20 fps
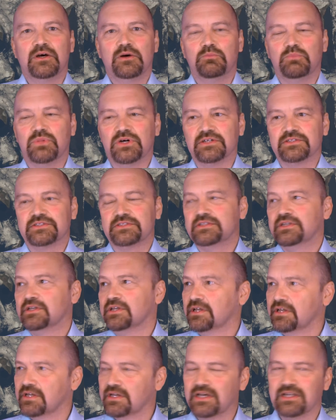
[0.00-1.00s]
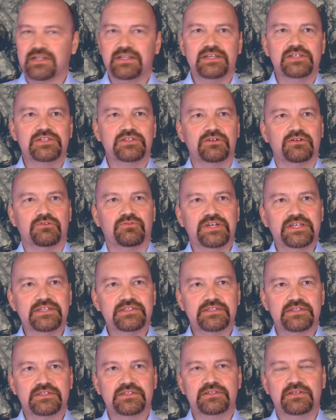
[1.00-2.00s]
But additional
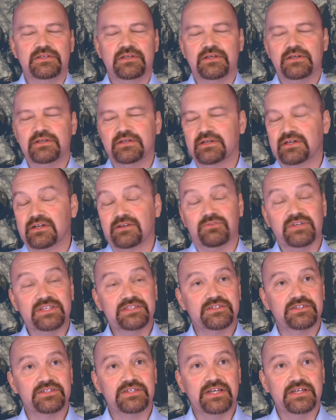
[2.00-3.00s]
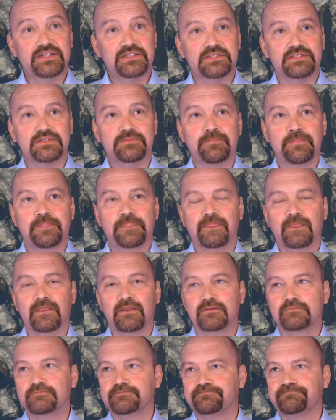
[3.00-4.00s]
risks, risk checks,
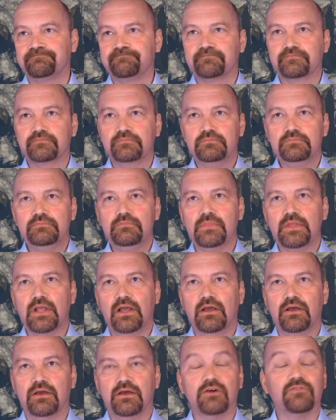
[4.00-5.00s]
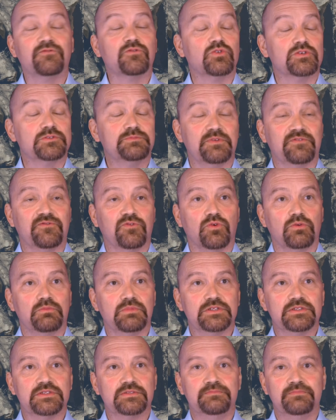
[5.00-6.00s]
of course
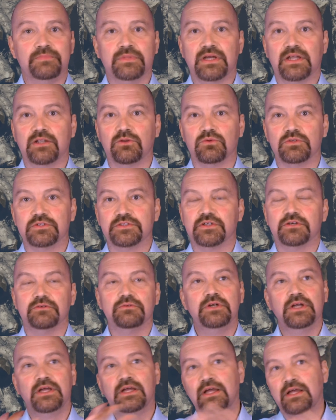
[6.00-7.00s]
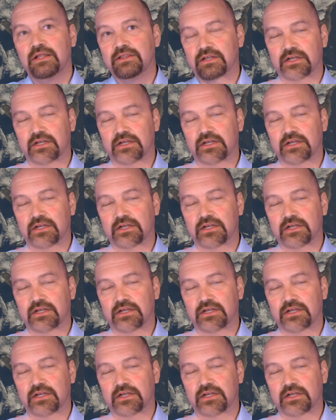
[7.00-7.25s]
performance, and also the